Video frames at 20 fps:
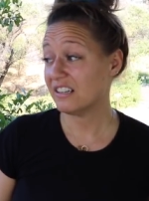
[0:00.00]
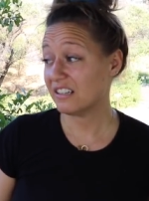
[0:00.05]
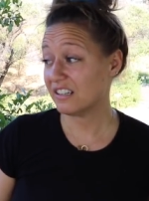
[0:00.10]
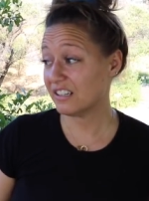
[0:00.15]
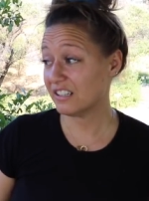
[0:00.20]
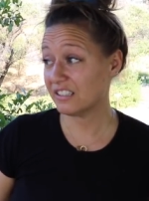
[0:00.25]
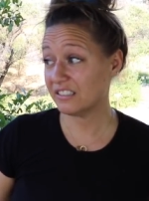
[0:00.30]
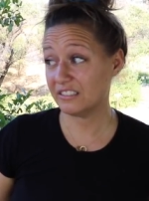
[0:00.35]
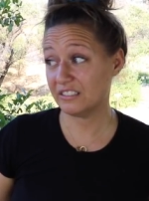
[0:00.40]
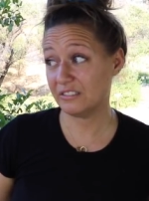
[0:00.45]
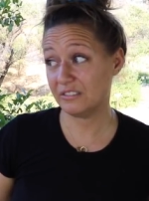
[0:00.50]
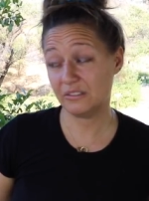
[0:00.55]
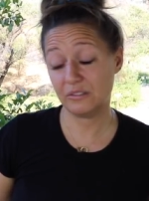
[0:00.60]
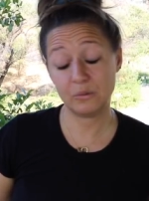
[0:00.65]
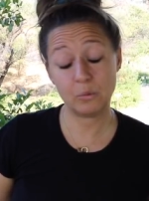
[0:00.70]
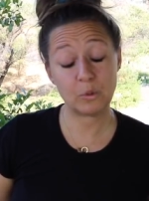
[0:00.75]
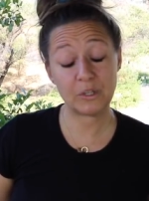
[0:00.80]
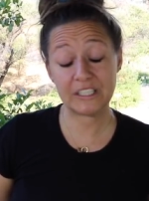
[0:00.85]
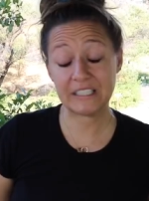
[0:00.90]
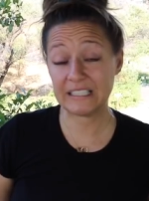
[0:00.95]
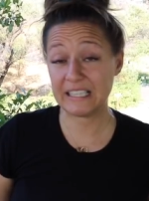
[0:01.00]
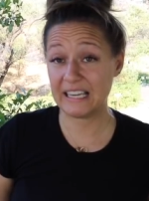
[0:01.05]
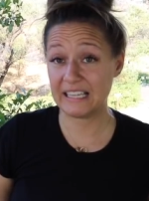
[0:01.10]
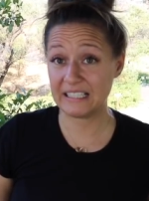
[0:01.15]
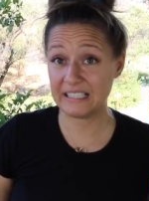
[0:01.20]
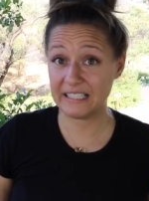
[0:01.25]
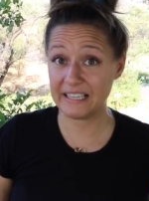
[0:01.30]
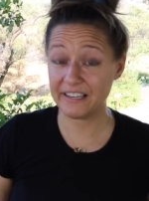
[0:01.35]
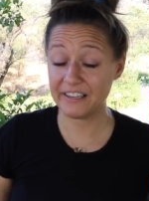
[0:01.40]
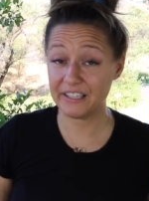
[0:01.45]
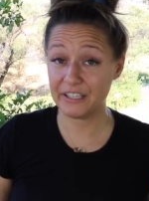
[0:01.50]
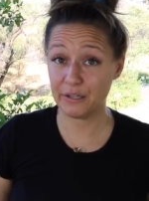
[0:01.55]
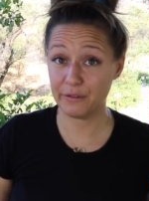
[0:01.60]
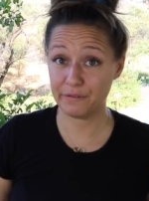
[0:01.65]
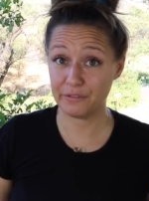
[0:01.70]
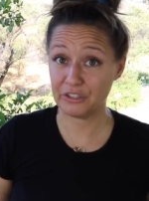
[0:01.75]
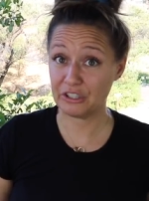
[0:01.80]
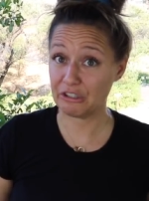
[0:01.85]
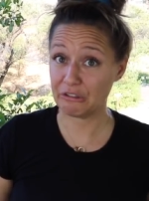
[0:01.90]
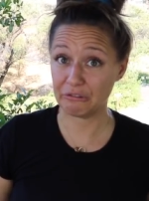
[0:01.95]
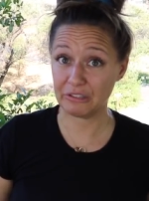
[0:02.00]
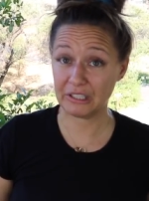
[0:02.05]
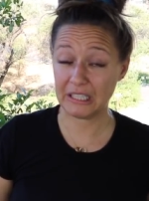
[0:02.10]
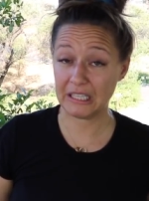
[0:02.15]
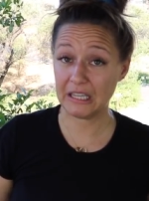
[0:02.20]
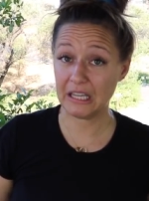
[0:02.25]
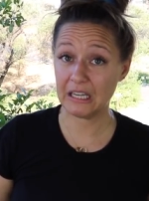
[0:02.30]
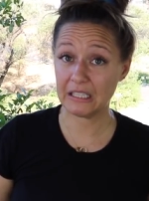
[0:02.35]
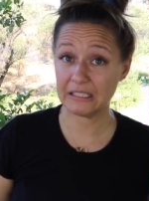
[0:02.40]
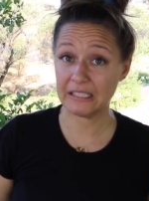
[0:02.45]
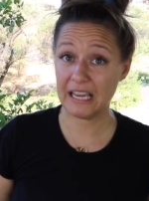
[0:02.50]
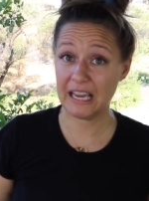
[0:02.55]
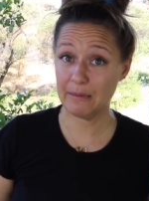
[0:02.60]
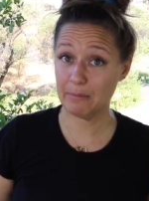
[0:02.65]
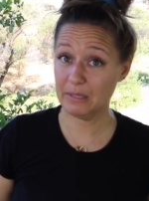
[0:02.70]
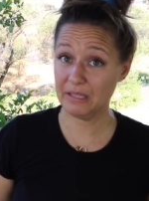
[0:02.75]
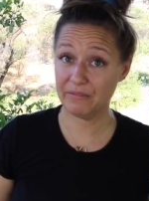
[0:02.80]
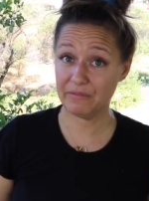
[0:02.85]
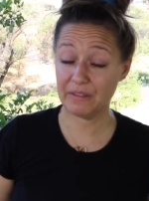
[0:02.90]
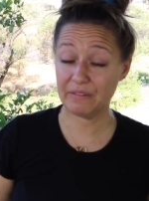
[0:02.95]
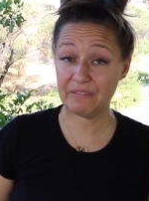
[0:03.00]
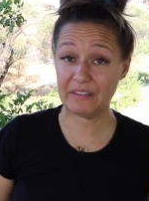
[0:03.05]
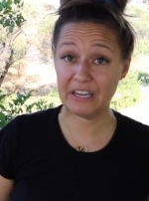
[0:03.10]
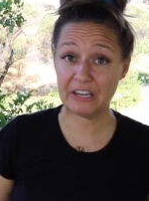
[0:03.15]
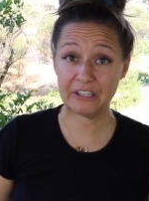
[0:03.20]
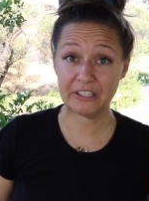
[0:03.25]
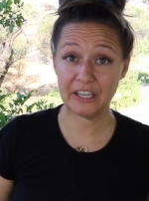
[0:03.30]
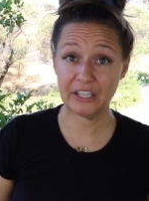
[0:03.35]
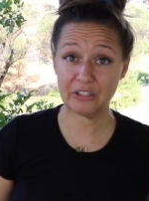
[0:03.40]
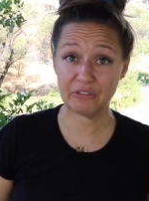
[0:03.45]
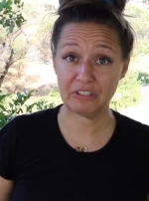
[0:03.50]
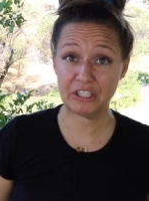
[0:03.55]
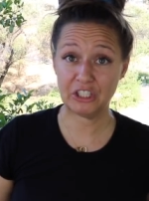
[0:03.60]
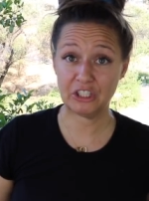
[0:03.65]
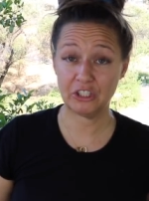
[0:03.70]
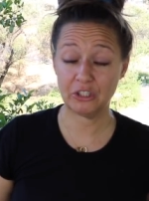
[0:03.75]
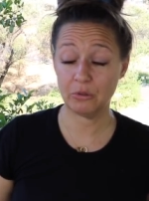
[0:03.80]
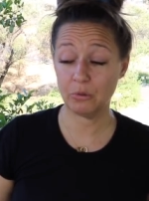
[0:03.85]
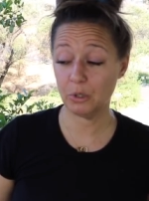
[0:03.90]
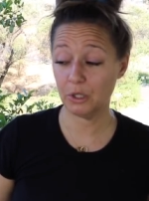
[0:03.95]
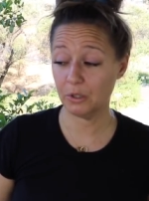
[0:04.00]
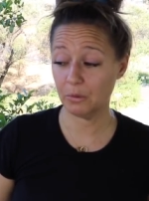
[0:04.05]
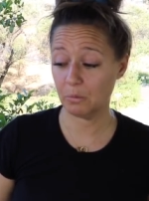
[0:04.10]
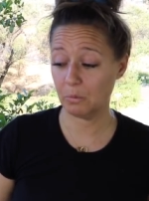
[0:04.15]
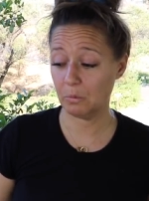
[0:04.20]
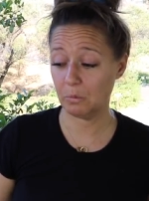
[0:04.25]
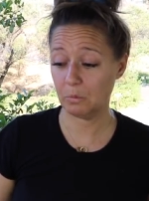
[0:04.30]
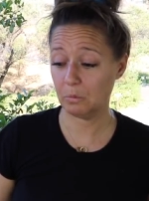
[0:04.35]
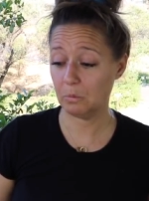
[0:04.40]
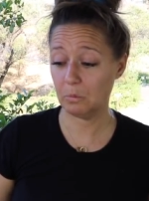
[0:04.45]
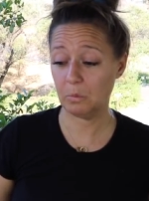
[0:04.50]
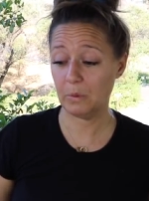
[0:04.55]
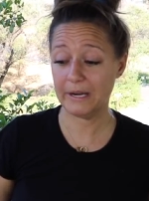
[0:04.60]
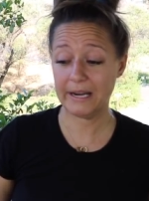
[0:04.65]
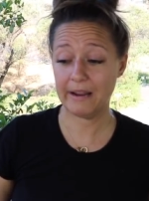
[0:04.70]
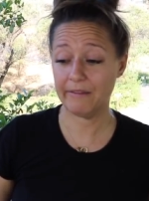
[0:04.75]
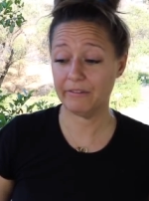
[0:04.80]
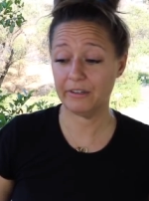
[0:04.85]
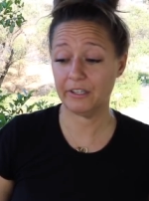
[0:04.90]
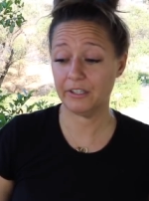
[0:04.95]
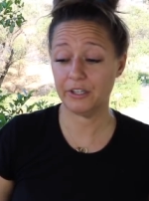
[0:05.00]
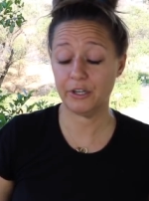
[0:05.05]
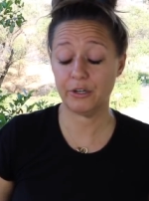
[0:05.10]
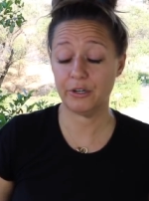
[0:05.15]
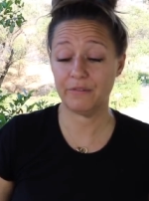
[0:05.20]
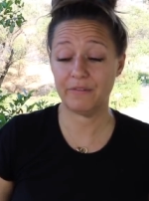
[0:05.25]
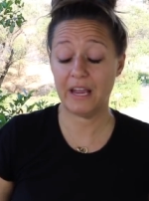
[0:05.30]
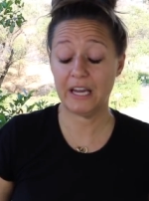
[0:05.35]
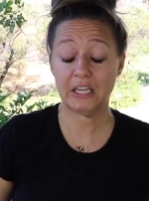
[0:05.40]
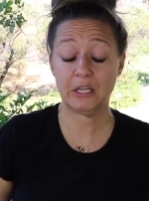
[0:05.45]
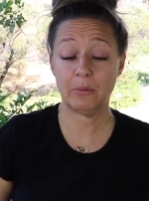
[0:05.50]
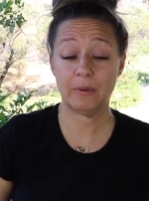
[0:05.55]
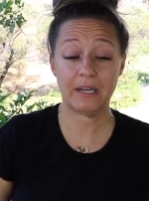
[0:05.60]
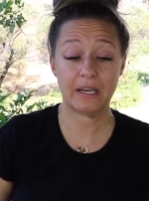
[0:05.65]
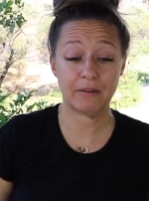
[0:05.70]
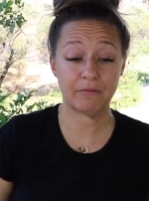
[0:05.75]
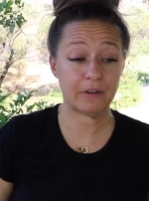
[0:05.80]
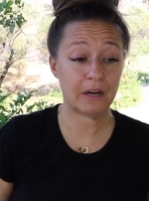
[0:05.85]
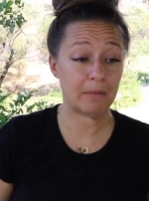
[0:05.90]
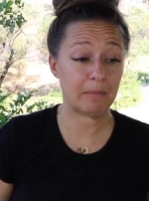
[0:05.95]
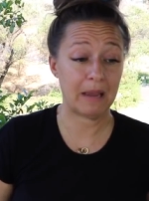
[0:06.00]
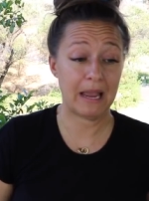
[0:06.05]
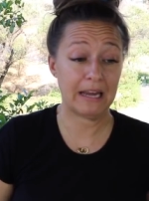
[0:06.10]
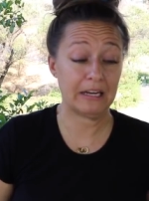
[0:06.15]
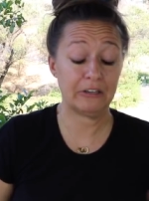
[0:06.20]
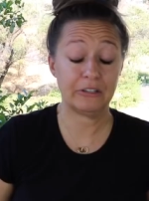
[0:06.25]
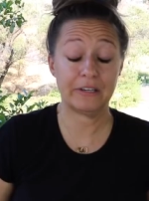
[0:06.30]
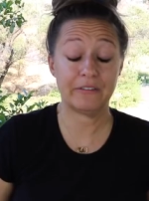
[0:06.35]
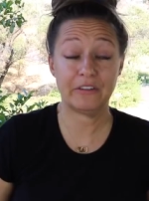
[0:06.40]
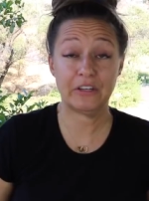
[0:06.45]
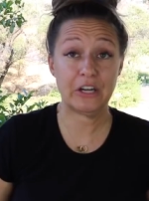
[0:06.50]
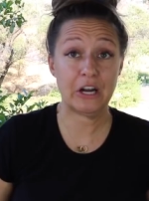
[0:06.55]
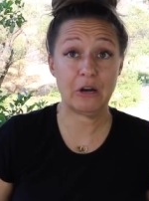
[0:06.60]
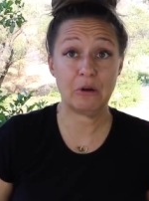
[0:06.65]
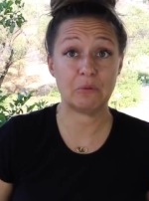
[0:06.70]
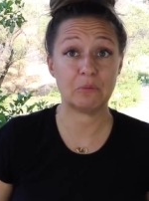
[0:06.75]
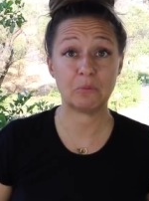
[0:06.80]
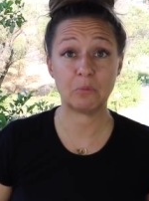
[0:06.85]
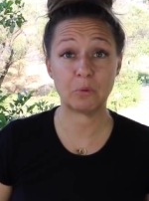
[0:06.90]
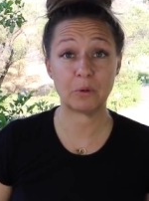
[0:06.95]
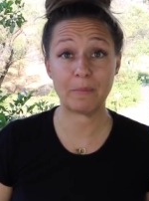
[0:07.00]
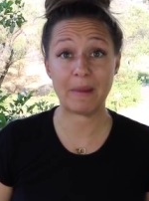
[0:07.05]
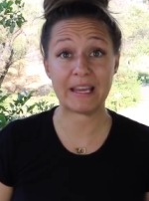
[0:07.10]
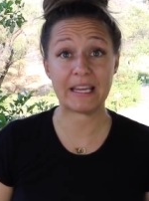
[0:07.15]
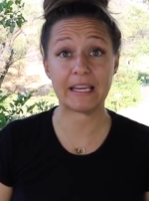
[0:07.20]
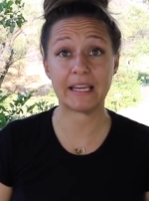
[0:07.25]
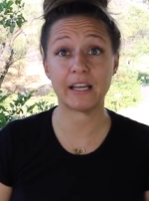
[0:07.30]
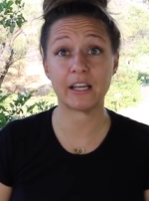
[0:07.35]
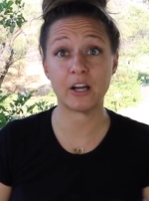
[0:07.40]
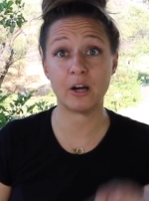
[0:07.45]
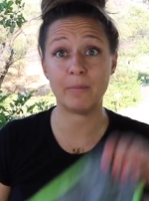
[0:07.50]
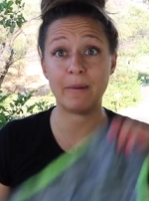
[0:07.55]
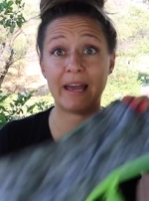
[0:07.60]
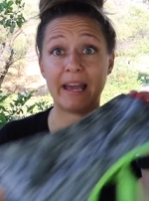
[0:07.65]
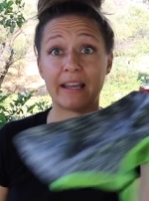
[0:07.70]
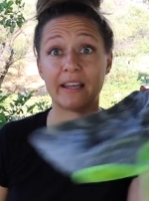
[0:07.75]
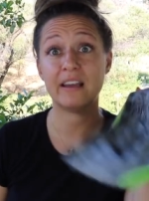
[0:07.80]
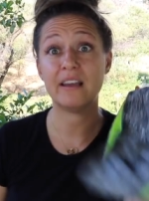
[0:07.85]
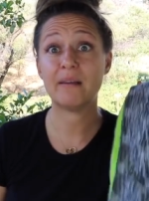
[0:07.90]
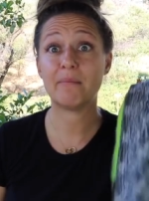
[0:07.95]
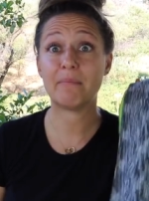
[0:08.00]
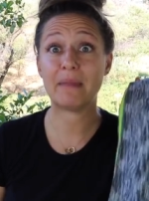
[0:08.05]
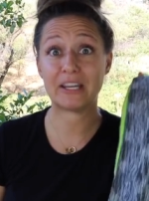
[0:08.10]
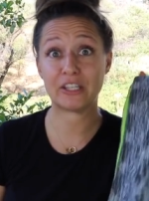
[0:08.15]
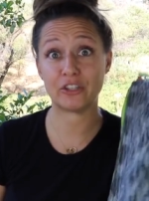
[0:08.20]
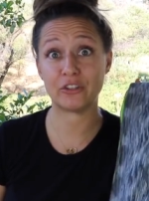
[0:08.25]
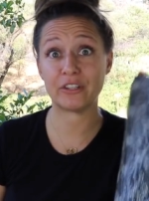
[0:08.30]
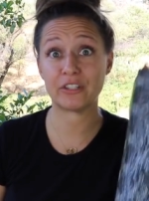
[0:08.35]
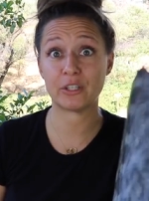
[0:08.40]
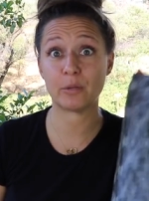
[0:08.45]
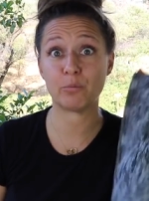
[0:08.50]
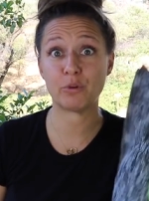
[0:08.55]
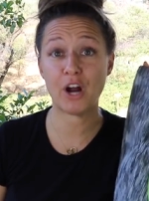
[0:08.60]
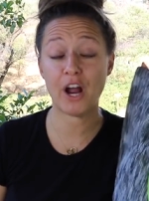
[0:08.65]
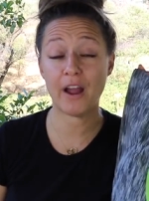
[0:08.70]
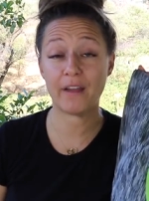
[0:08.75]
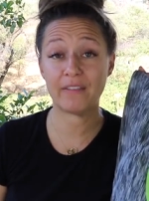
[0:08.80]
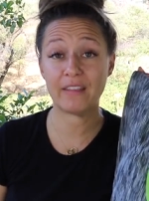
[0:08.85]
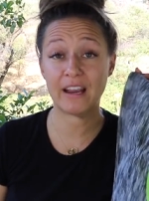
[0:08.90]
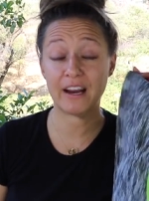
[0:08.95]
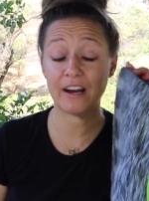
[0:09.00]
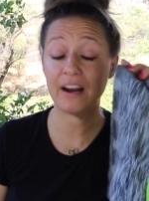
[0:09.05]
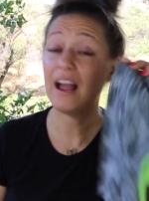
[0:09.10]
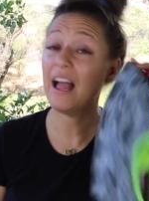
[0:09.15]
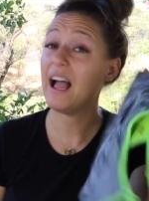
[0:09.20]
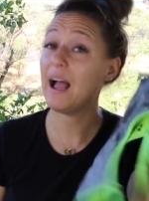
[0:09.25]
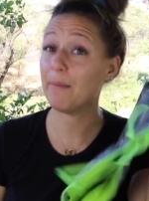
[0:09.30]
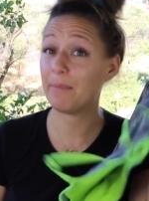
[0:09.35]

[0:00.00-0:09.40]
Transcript: or worst case scenario for a really long time if the fire does reach you or whatever you're evacuating from. I don't even know. We're making a go bag. Make sure there's a bra in there.